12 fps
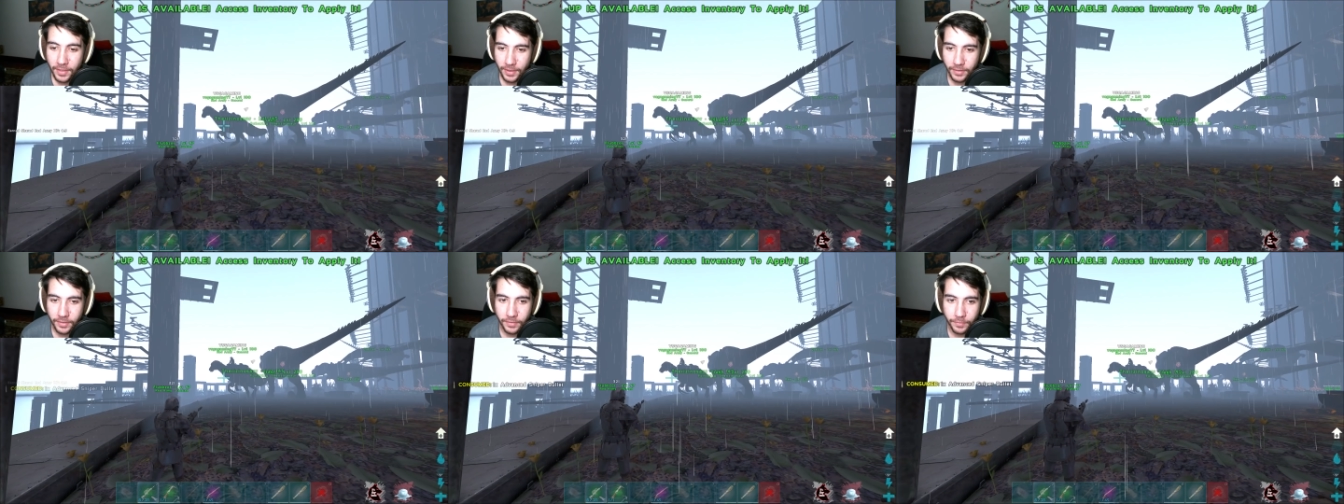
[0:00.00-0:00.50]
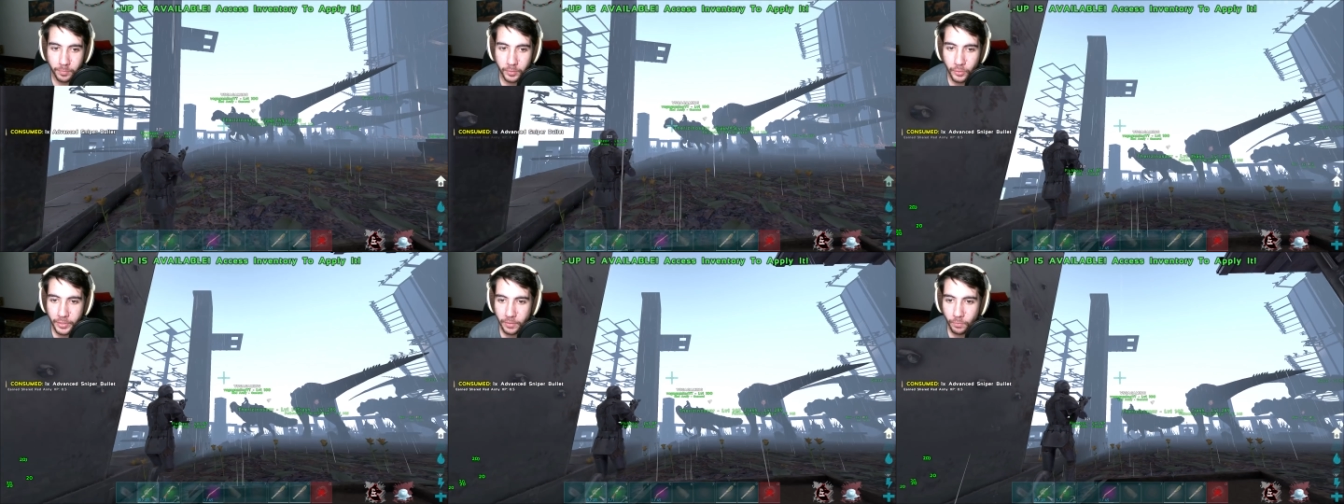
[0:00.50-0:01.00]
and they've
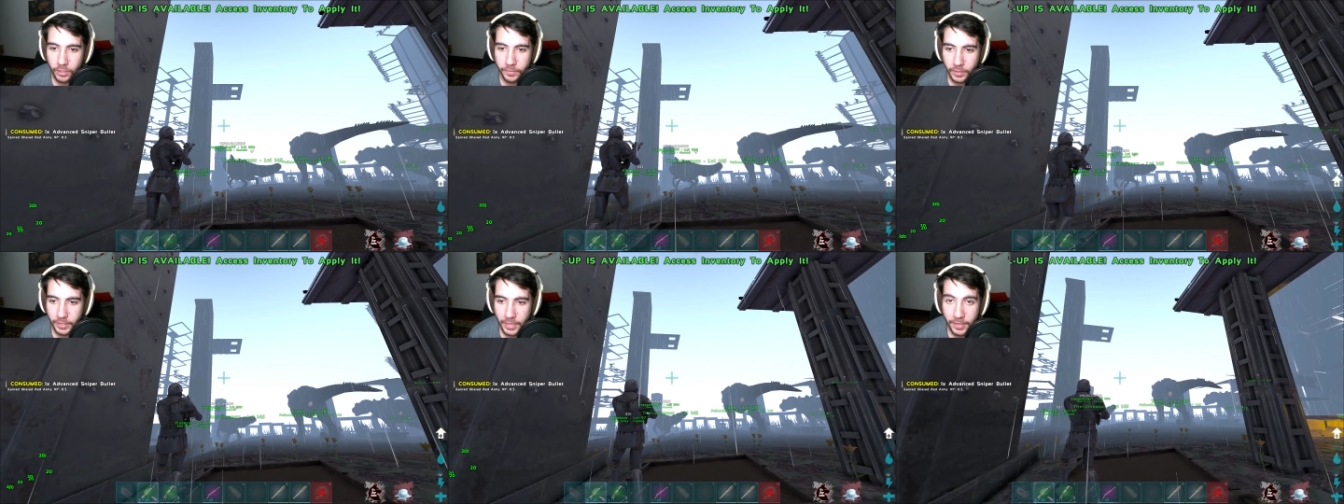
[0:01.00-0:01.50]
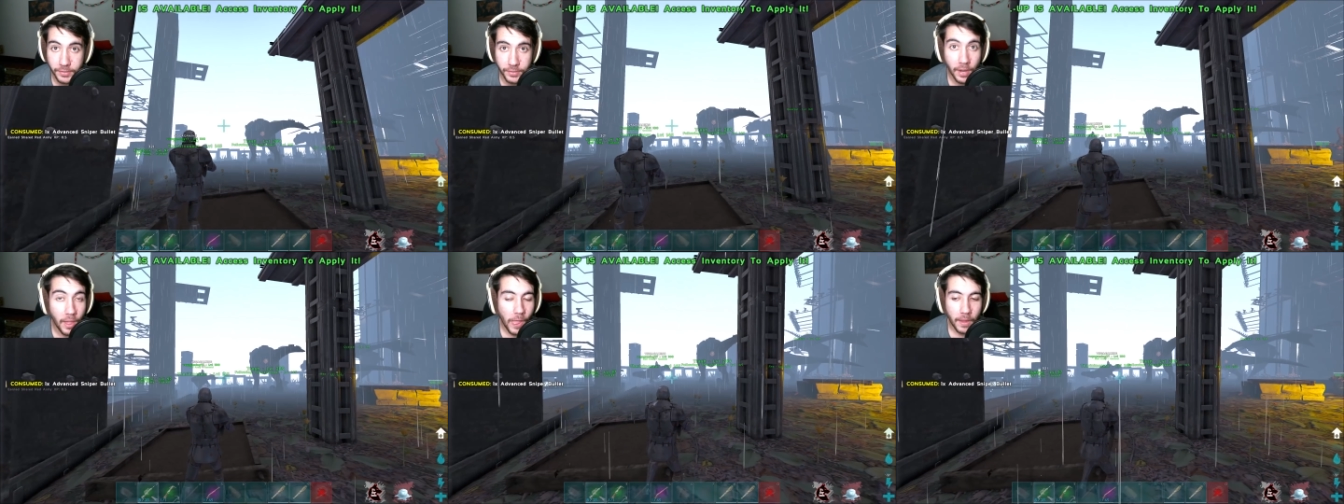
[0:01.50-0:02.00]
blown in one of our
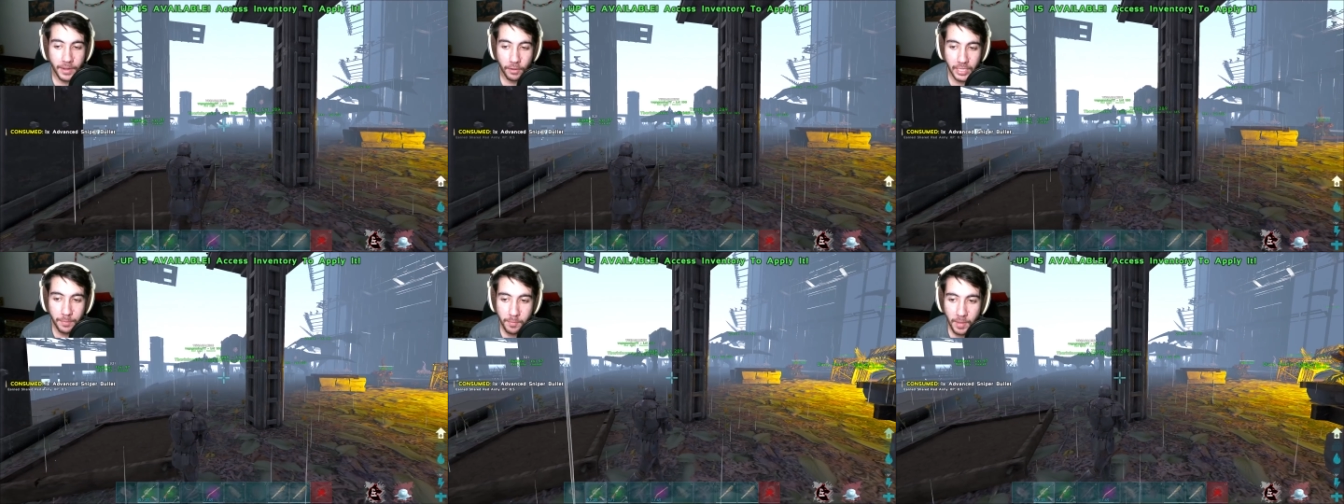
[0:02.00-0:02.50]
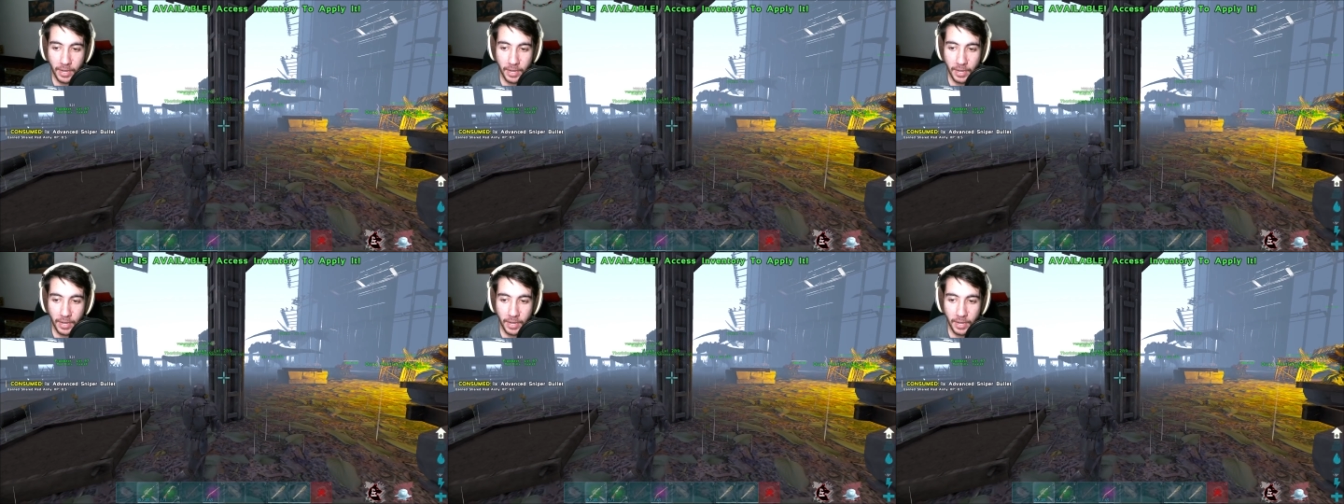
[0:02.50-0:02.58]
gates. Now keep in